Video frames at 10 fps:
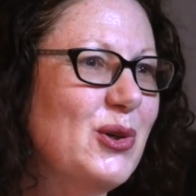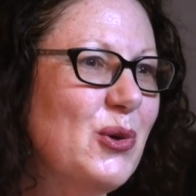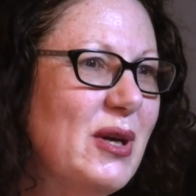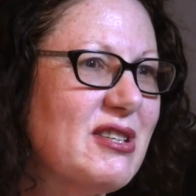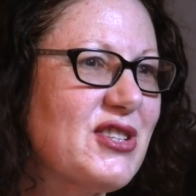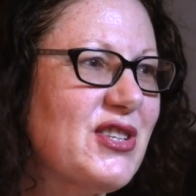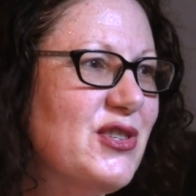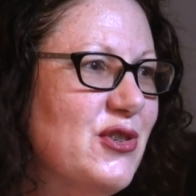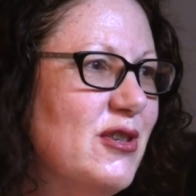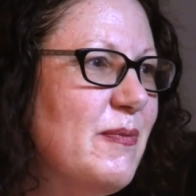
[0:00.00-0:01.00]
good question
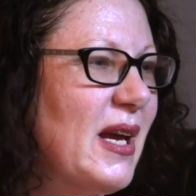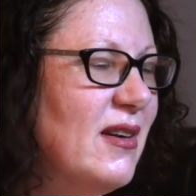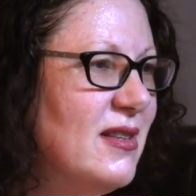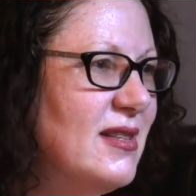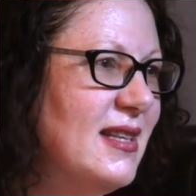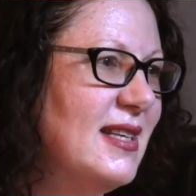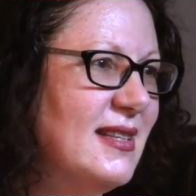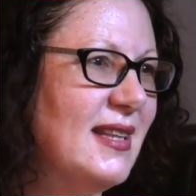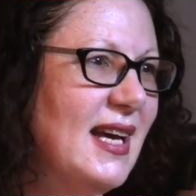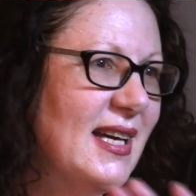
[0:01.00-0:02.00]
too, because
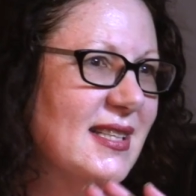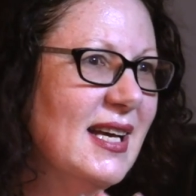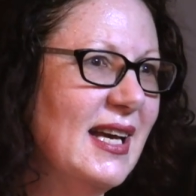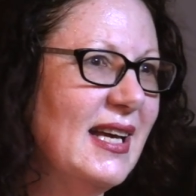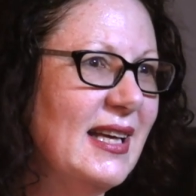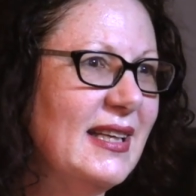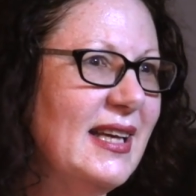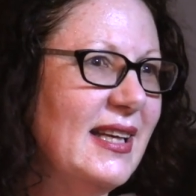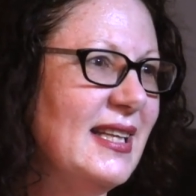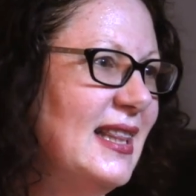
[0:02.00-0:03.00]
there's that
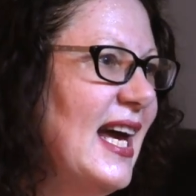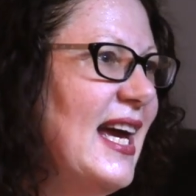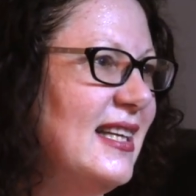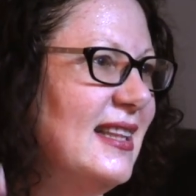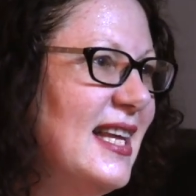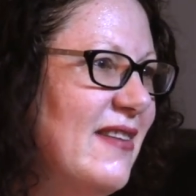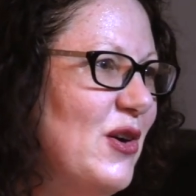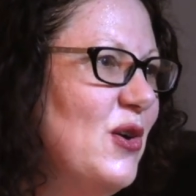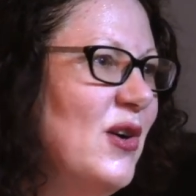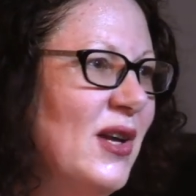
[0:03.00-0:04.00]
get in late, leave
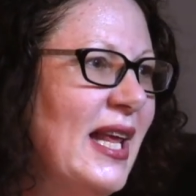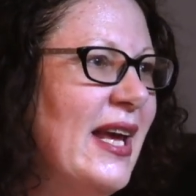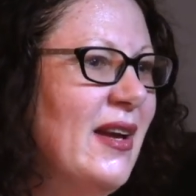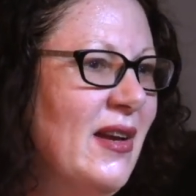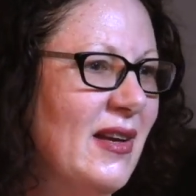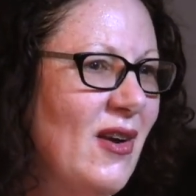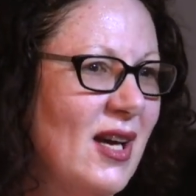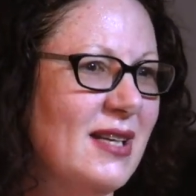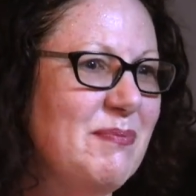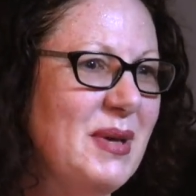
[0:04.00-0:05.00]
early
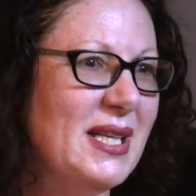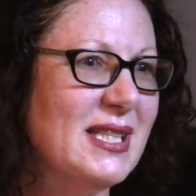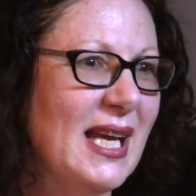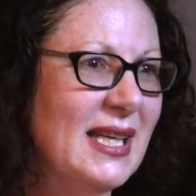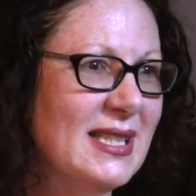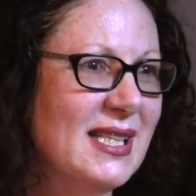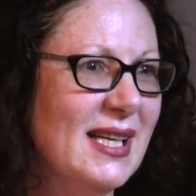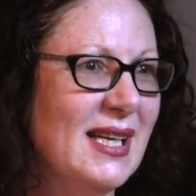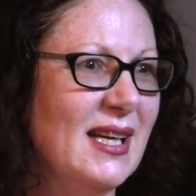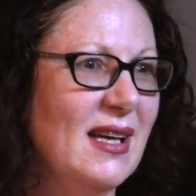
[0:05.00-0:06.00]
kind of bit. And
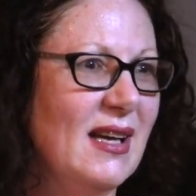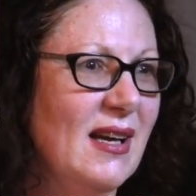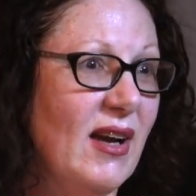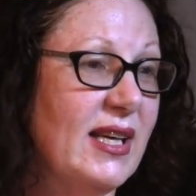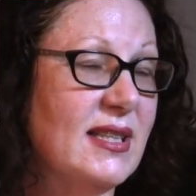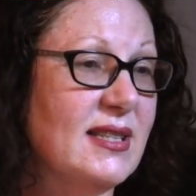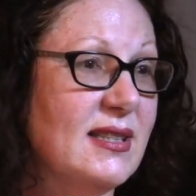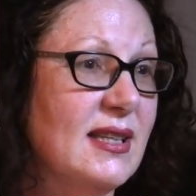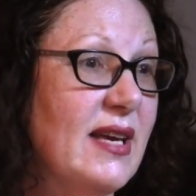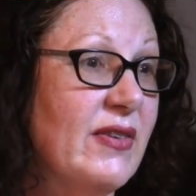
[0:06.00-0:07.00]
I guess
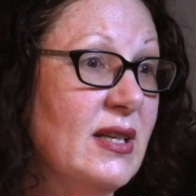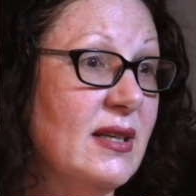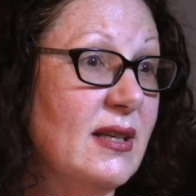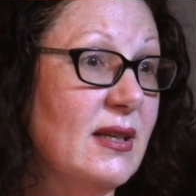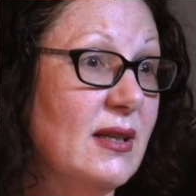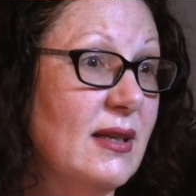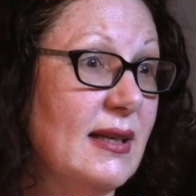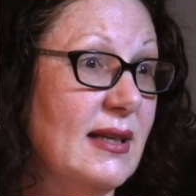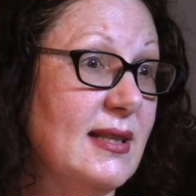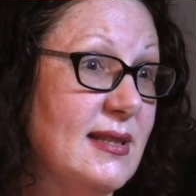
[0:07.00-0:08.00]
even
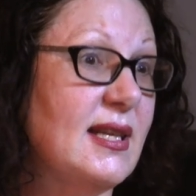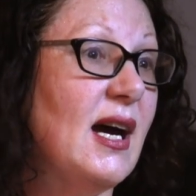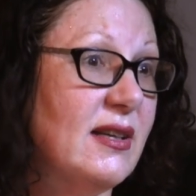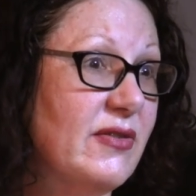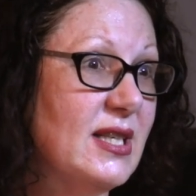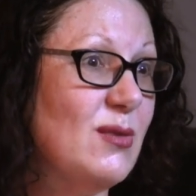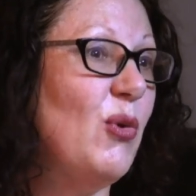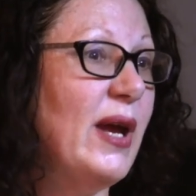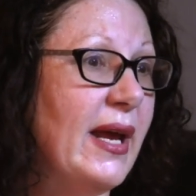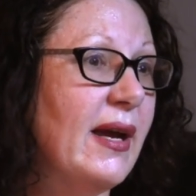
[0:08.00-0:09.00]
the start of this
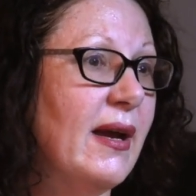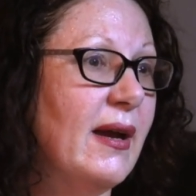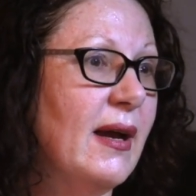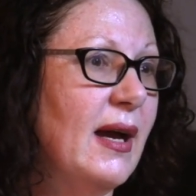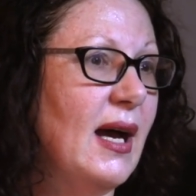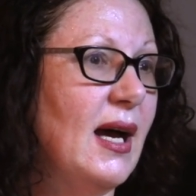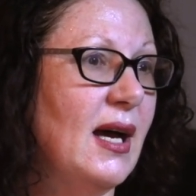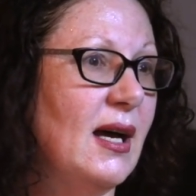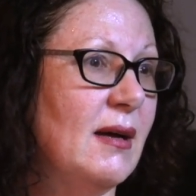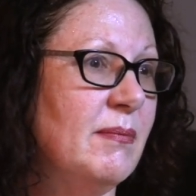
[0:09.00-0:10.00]
week,
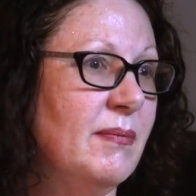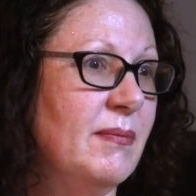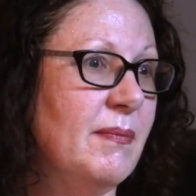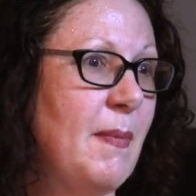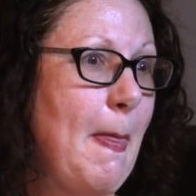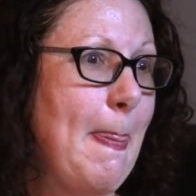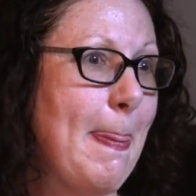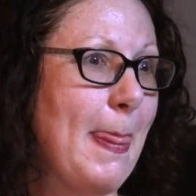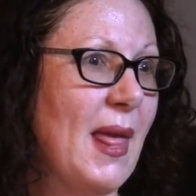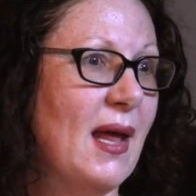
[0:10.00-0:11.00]

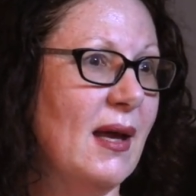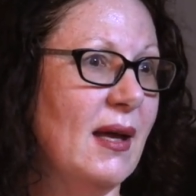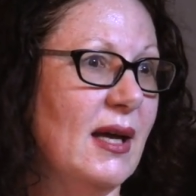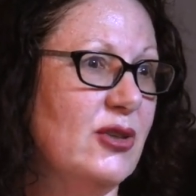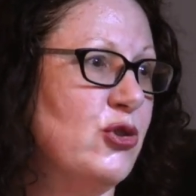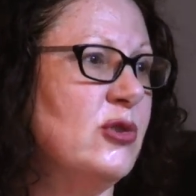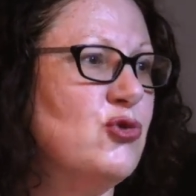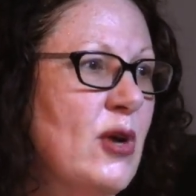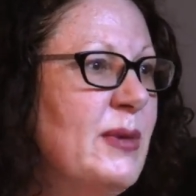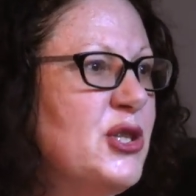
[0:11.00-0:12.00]
a
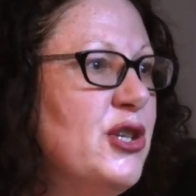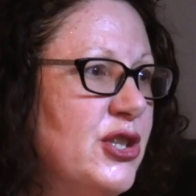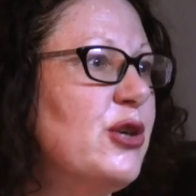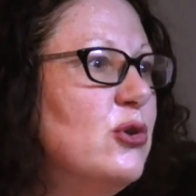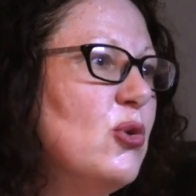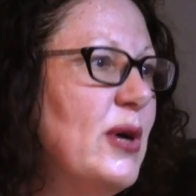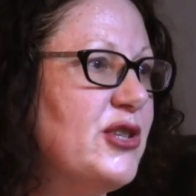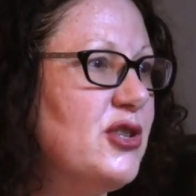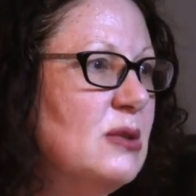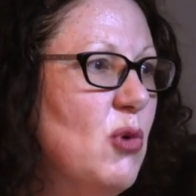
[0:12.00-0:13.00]
dramaturgical
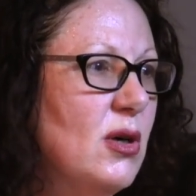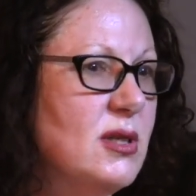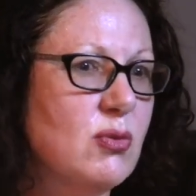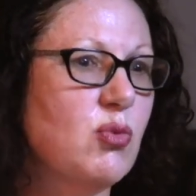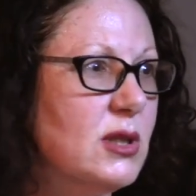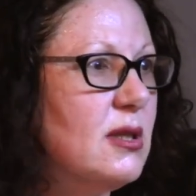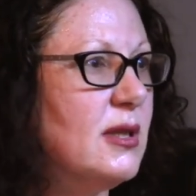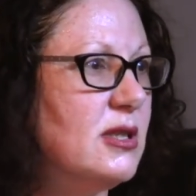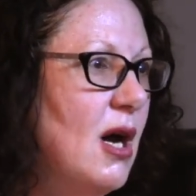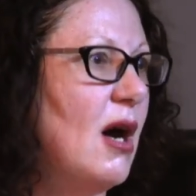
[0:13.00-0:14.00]
question was, what's
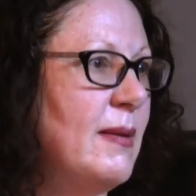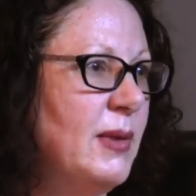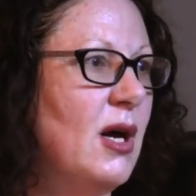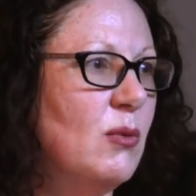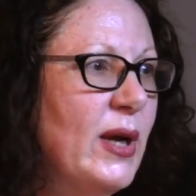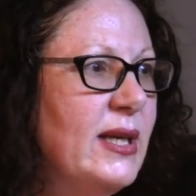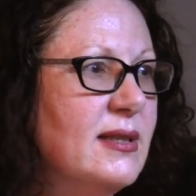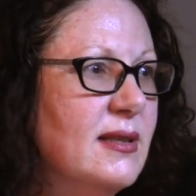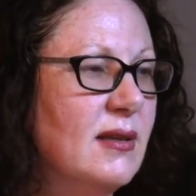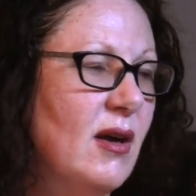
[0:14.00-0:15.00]
the timeline? When
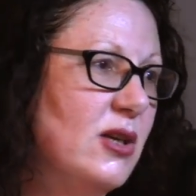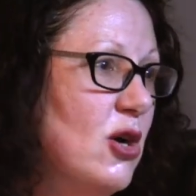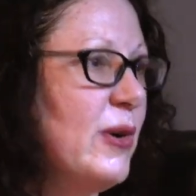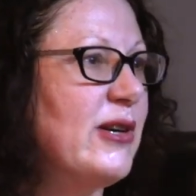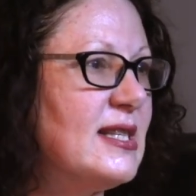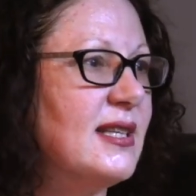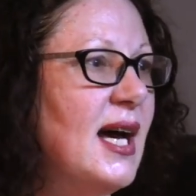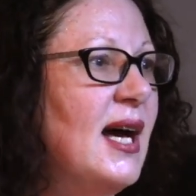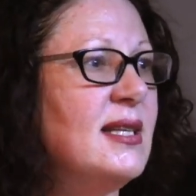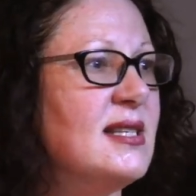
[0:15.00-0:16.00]
does it, I know where it
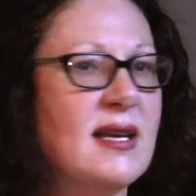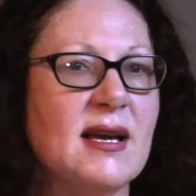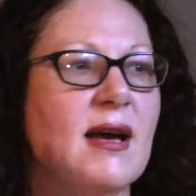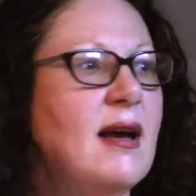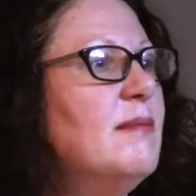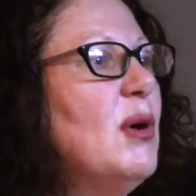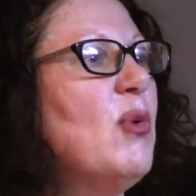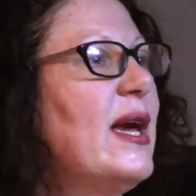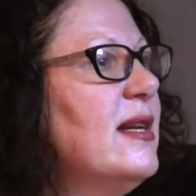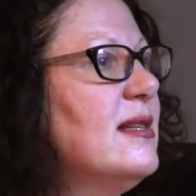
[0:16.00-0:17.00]
starts, but
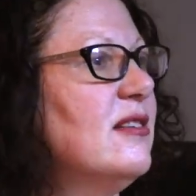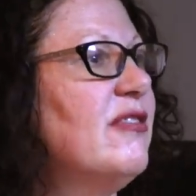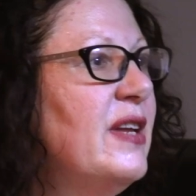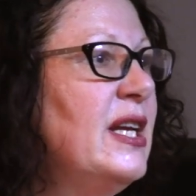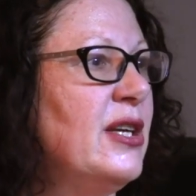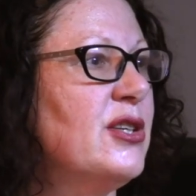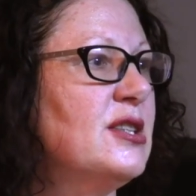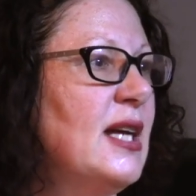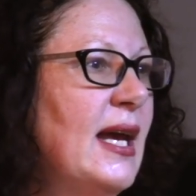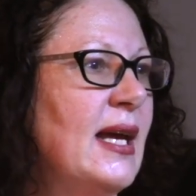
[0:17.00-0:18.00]
where does it finish?
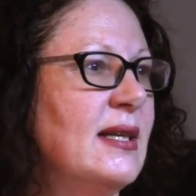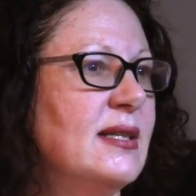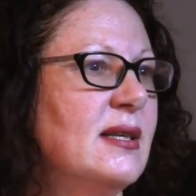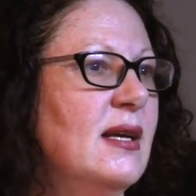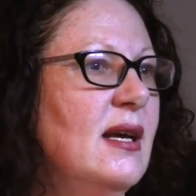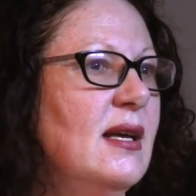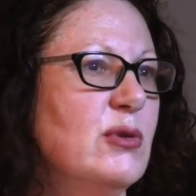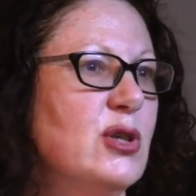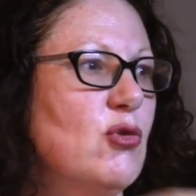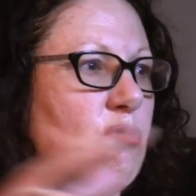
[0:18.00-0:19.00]
And it
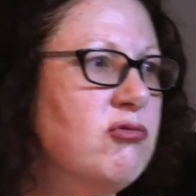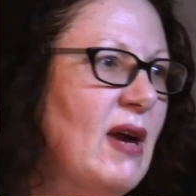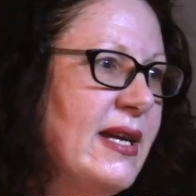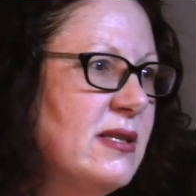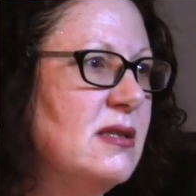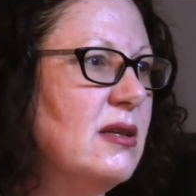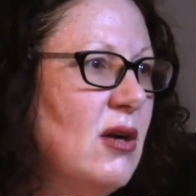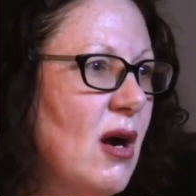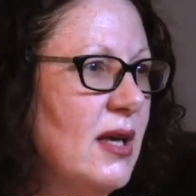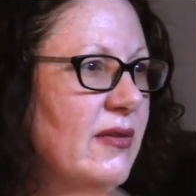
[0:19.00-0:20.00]
was great to
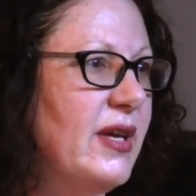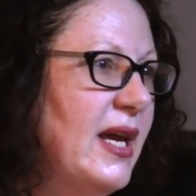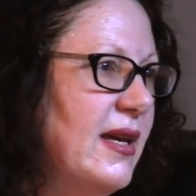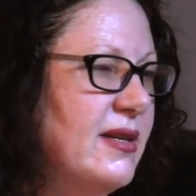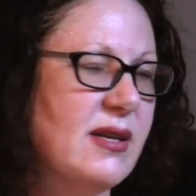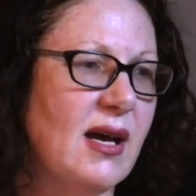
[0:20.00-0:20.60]
kind of get